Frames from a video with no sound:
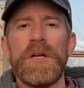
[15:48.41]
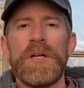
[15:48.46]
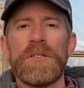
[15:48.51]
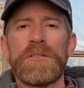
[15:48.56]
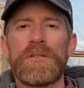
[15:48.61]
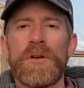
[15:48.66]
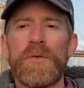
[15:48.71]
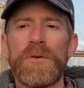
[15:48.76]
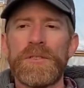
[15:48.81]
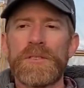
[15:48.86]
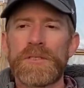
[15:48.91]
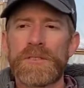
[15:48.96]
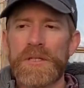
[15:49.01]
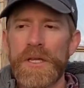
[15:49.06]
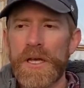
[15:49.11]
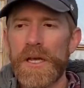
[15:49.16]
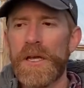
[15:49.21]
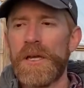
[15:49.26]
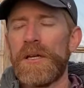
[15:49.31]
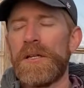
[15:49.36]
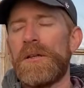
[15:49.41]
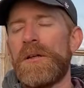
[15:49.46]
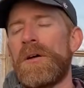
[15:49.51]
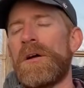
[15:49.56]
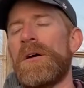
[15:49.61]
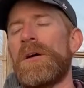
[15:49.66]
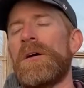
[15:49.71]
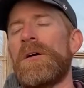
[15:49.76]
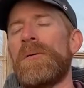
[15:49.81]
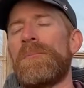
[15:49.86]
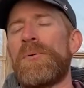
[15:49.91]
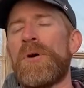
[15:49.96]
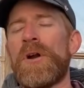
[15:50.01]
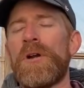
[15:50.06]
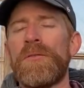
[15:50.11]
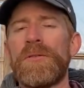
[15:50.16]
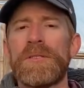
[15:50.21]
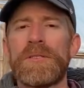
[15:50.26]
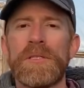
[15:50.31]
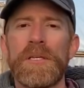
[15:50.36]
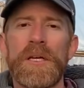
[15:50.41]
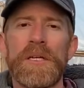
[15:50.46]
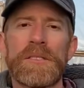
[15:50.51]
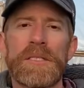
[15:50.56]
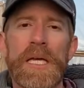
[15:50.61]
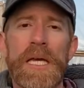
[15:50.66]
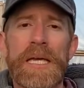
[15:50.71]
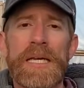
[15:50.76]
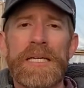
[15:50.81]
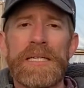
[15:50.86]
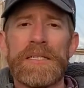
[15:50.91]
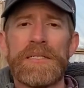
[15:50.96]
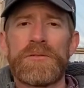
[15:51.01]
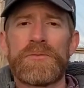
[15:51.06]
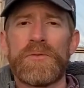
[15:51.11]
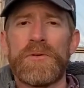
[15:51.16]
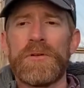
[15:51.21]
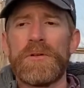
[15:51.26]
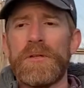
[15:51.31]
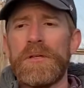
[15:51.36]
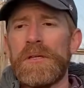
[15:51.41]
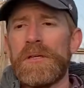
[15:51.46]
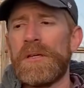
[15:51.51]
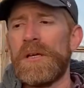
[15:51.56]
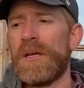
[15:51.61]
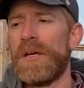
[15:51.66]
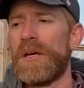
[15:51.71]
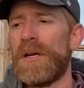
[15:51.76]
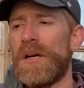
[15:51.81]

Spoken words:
So instead, part of the CSA is really